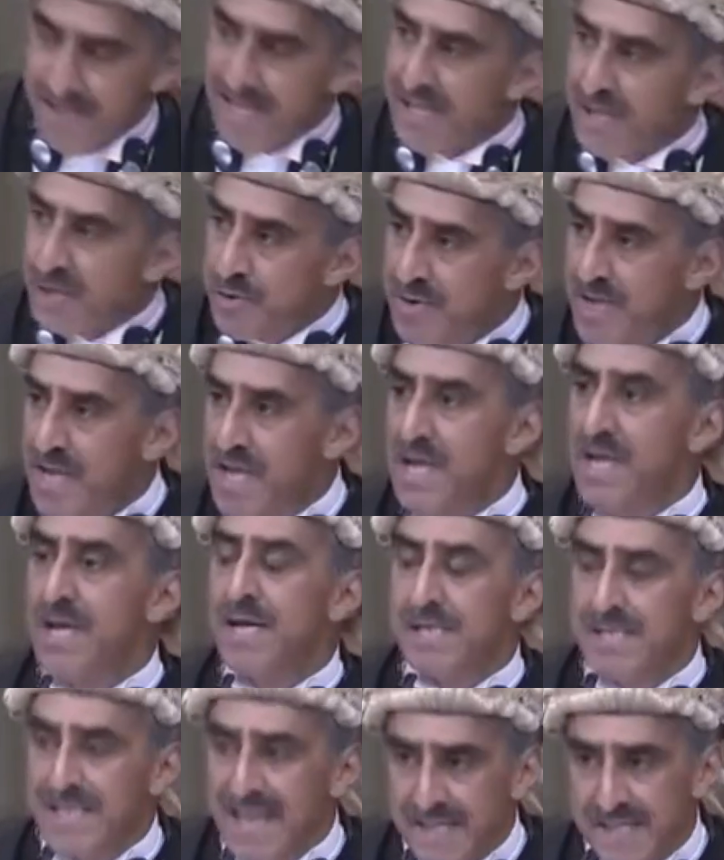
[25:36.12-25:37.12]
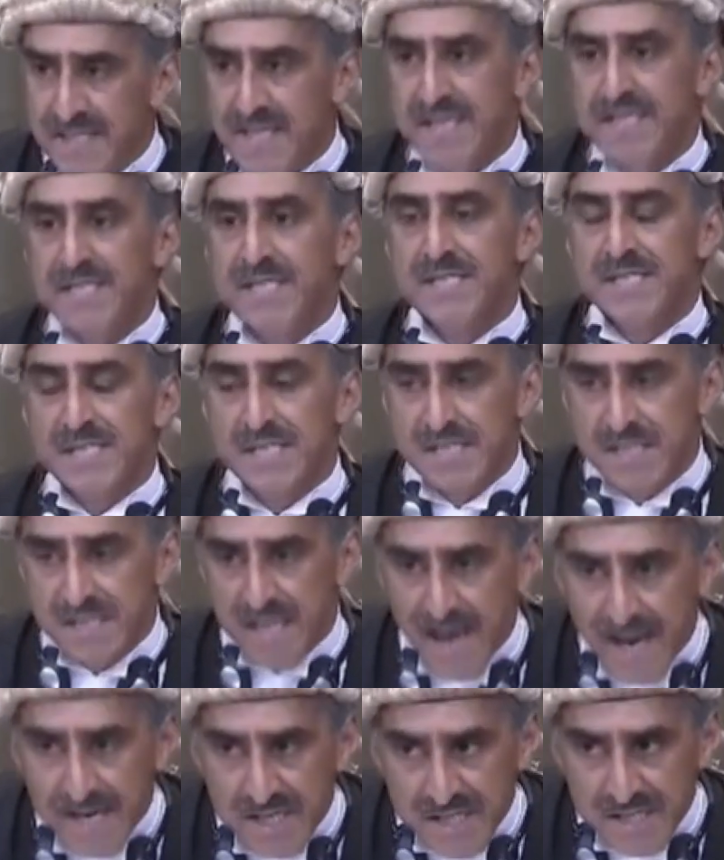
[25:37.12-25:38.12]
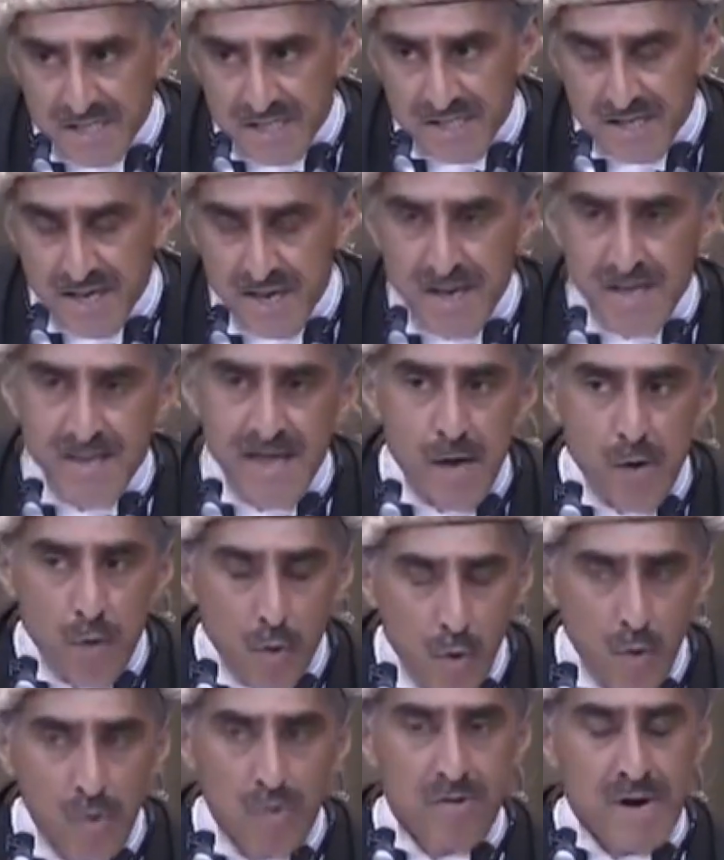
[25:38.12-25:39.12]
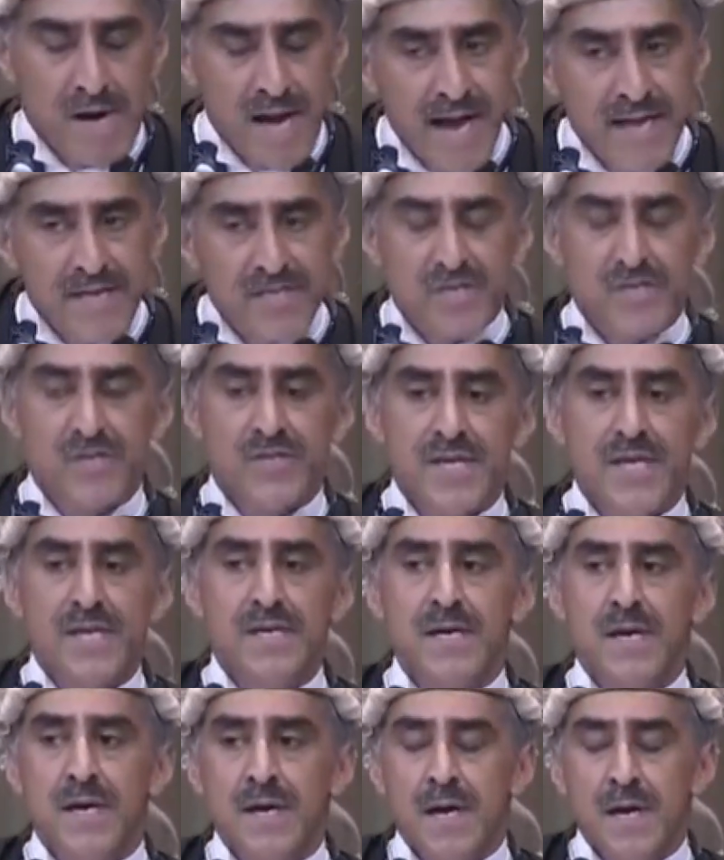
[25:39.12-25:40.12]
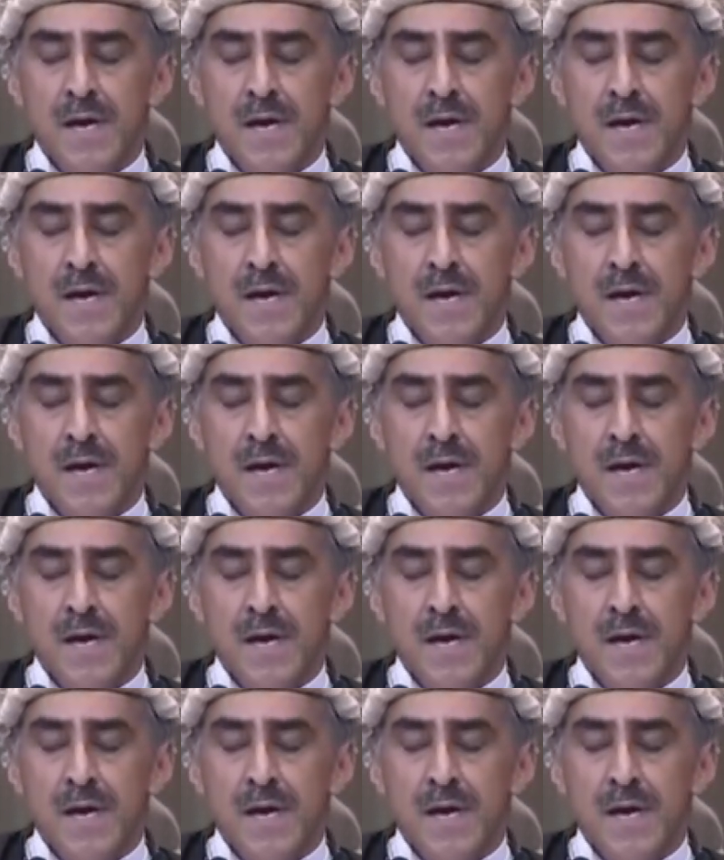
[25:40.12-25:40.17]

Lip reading: the 3 death sentences cases, they all relate to the